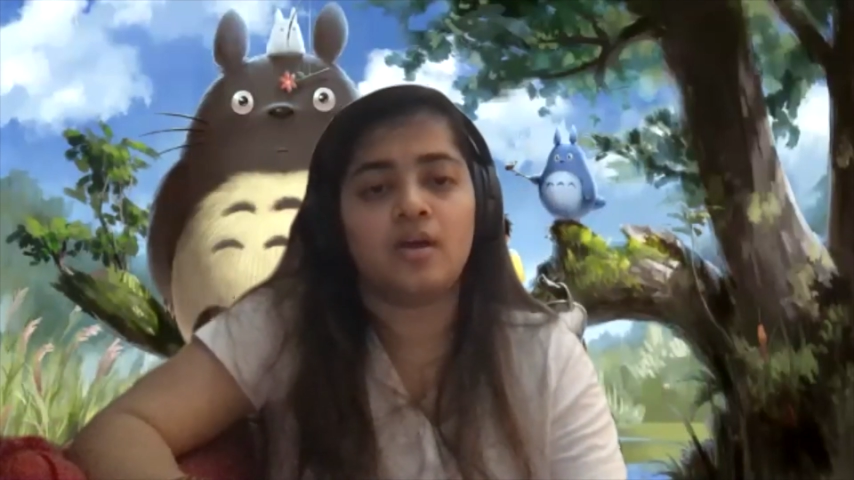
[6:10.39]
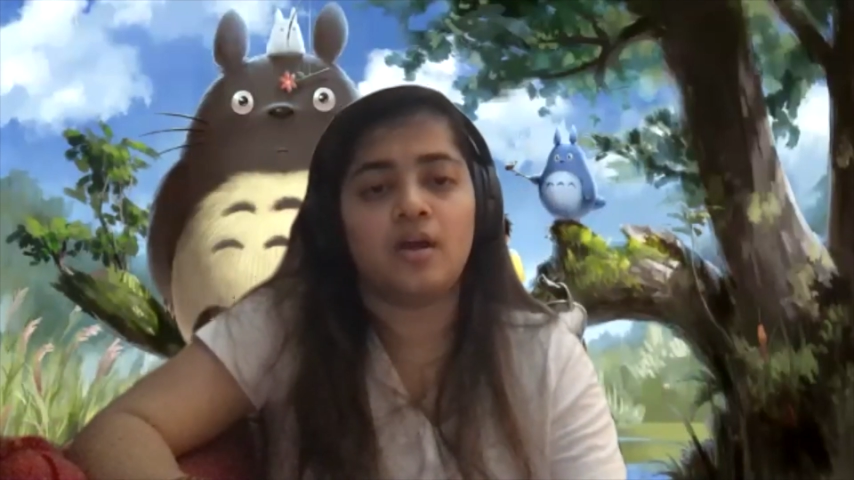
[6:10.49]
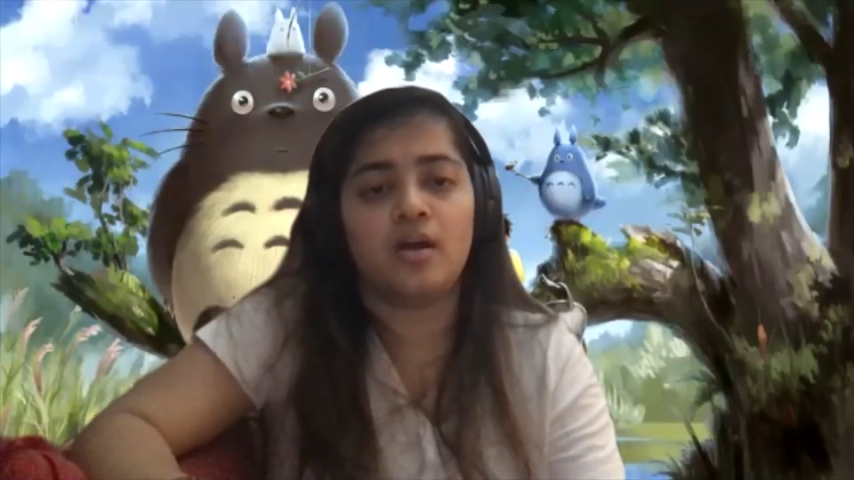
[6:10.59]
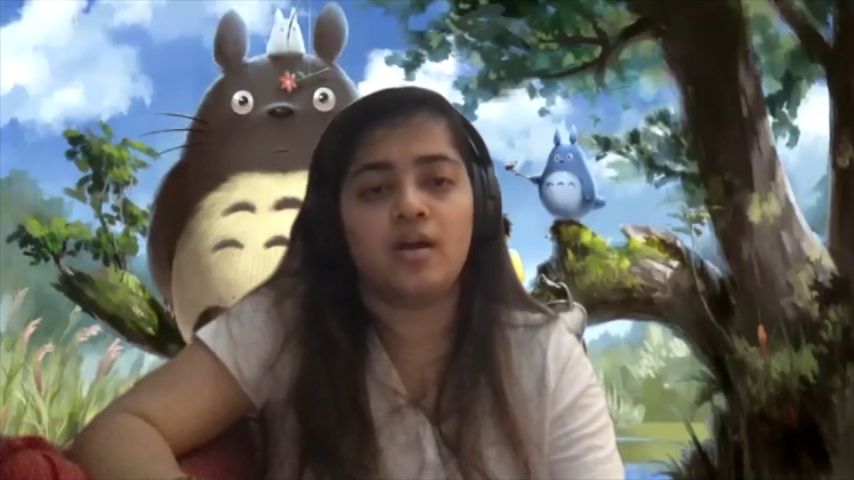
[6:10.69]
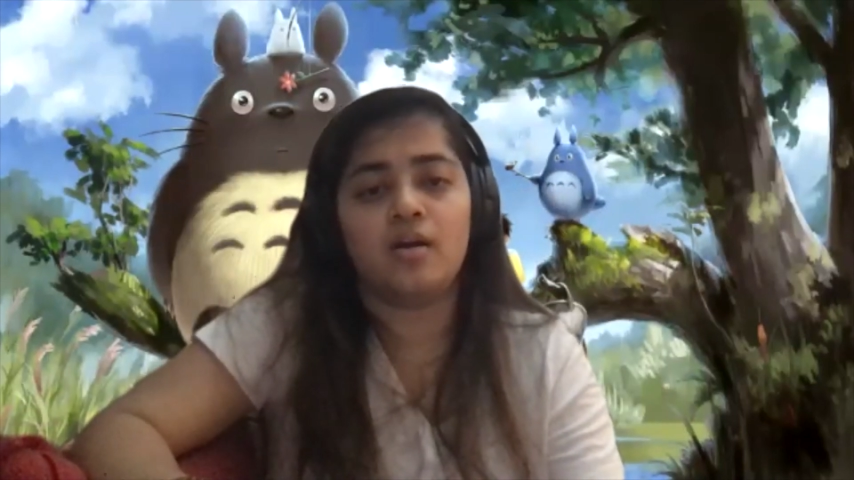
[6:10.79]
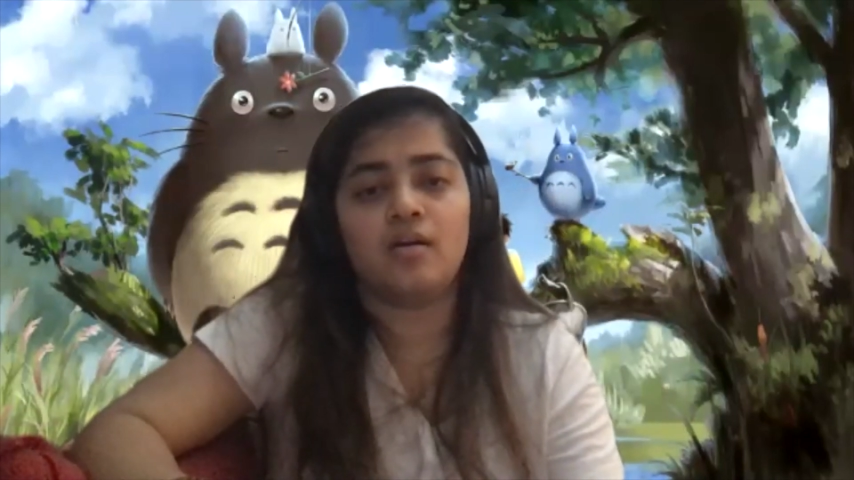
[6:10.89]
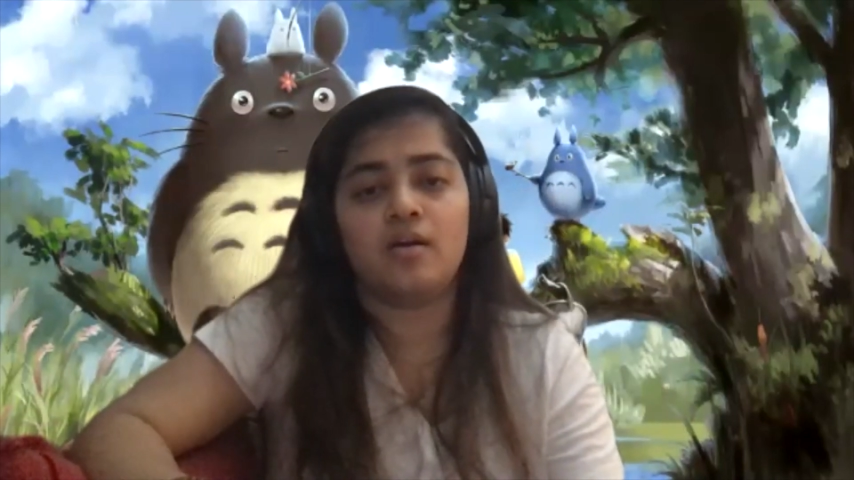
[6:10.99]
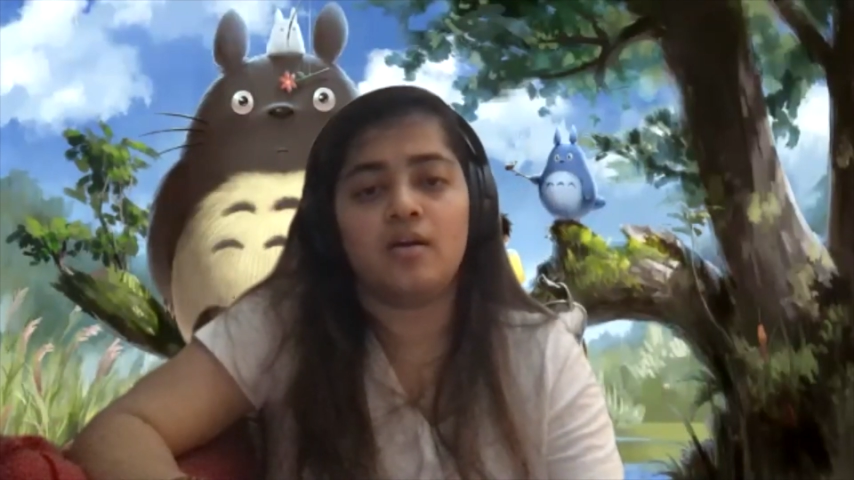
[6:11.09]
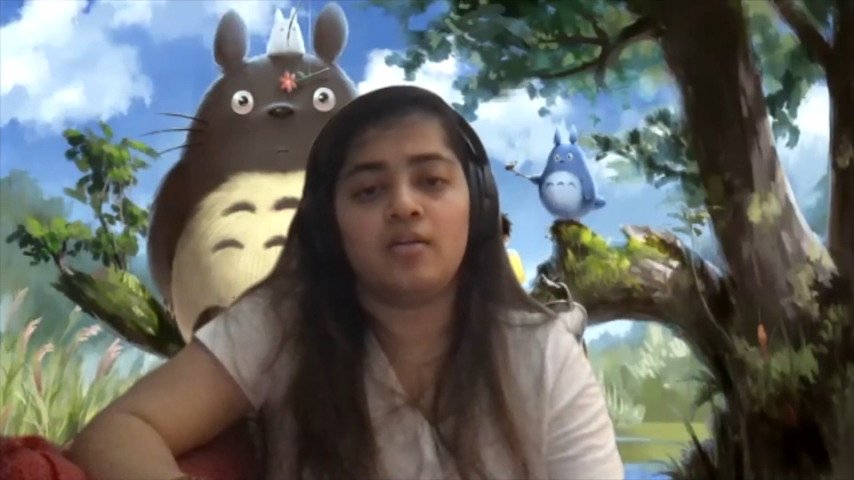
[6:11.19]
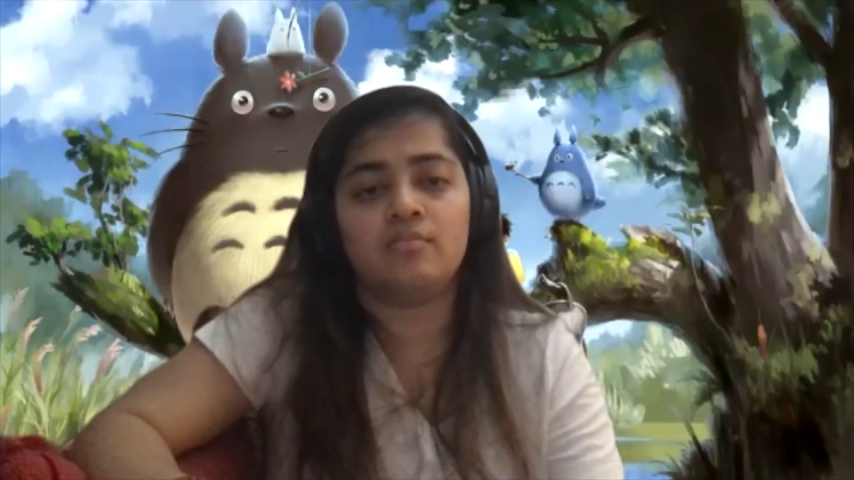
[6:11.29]

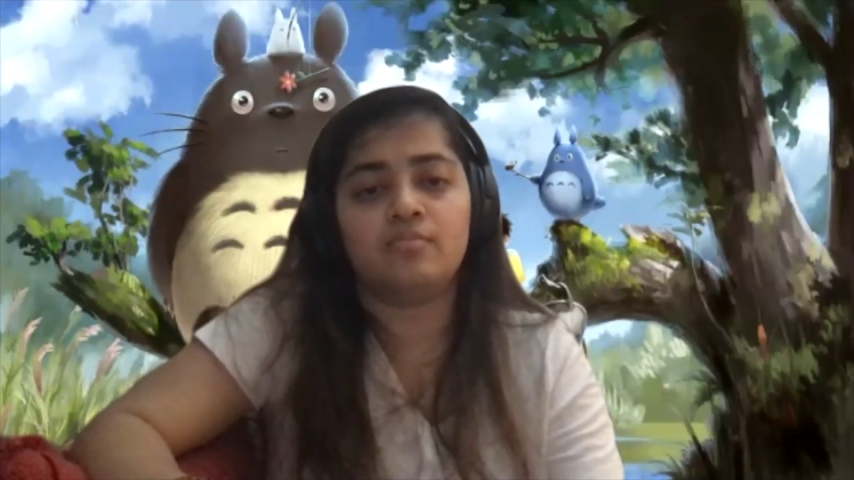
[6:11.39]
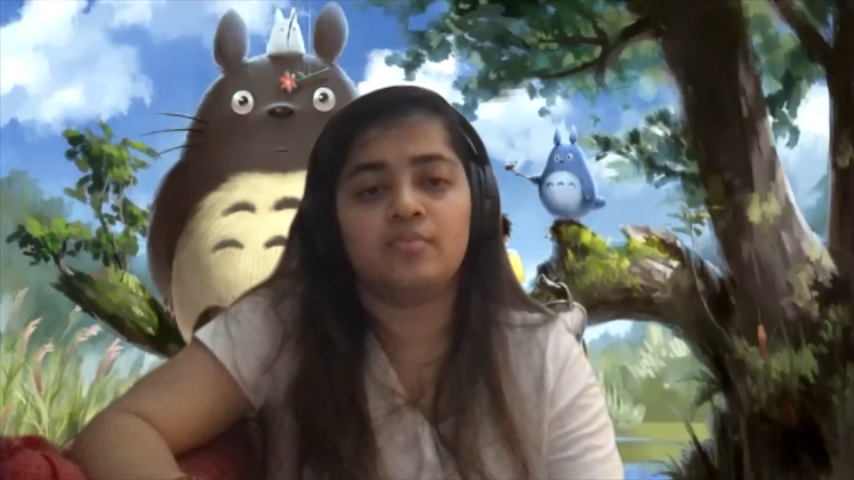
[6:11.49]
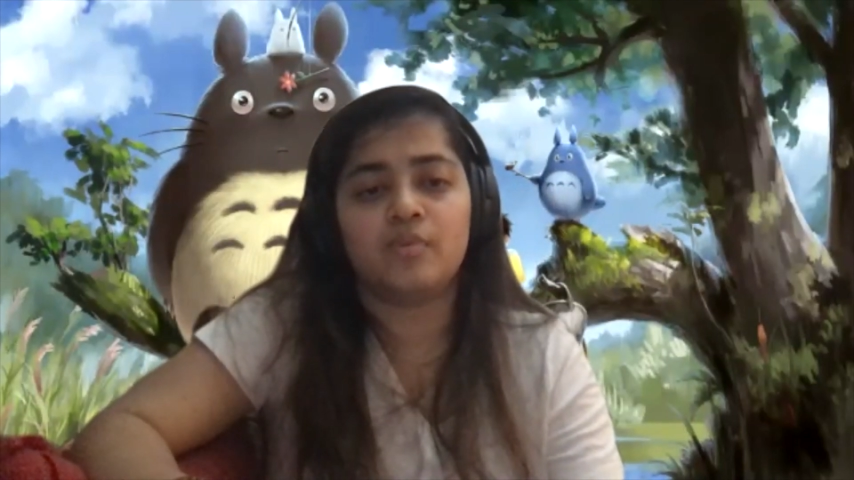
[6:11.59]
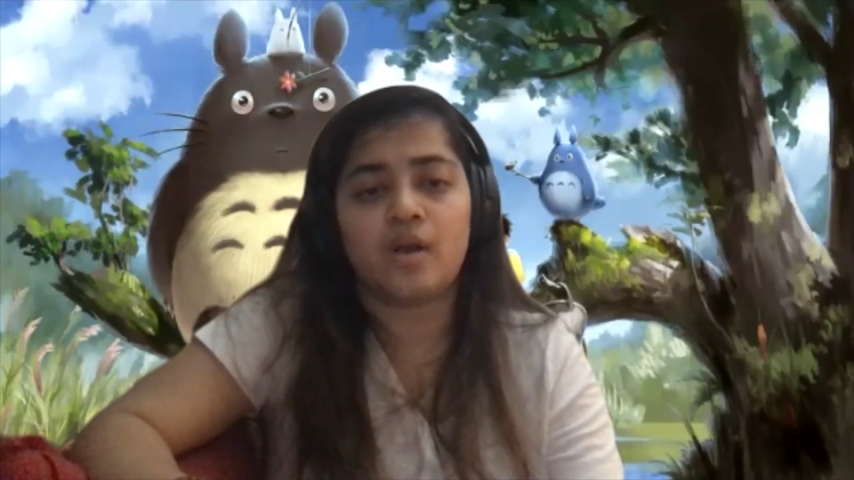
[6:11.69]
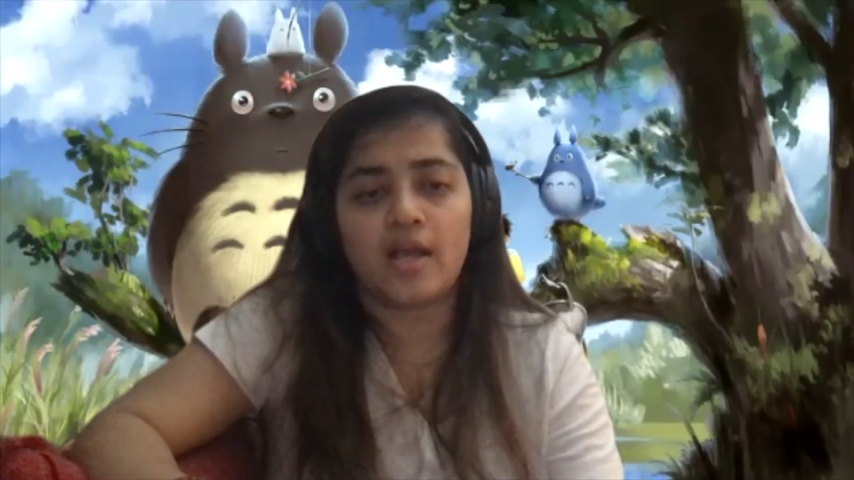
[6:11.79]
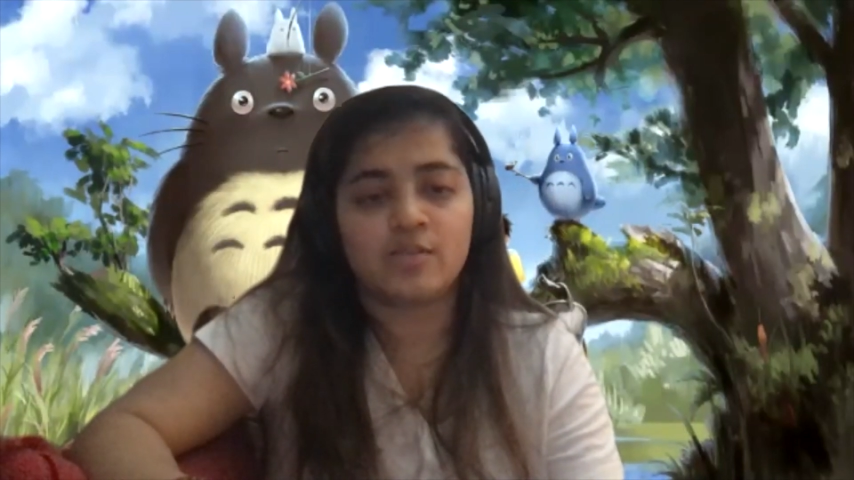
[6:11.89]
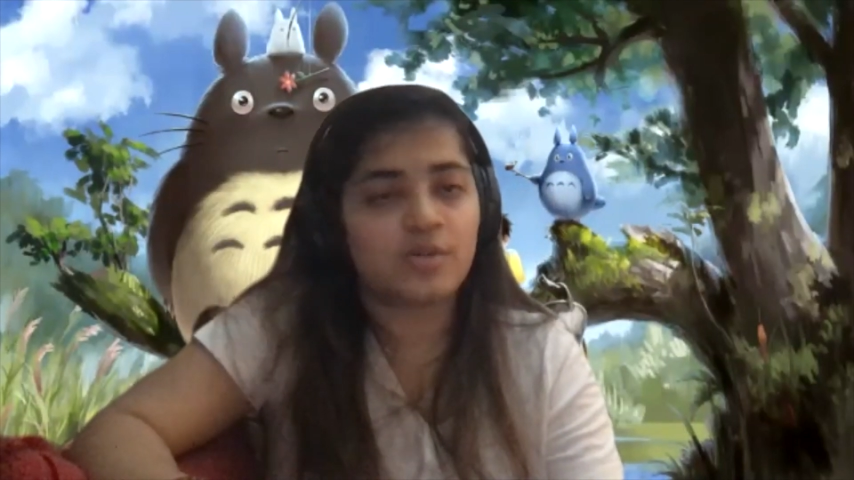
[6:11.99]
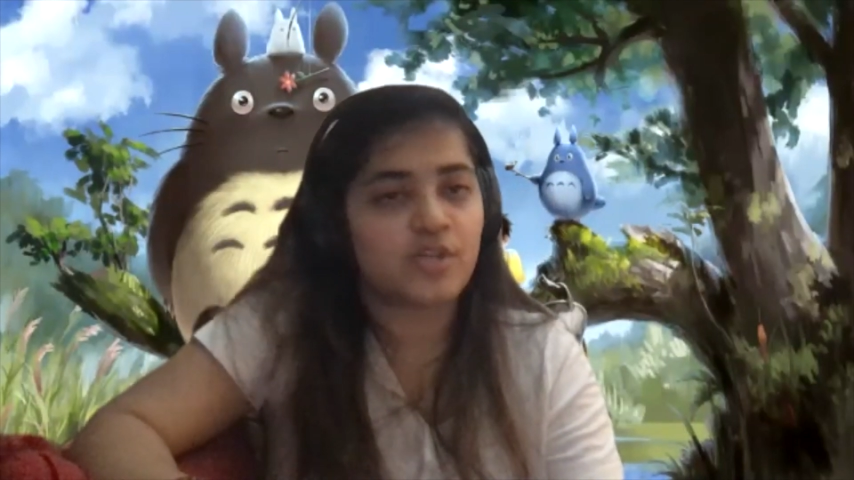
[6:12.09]
as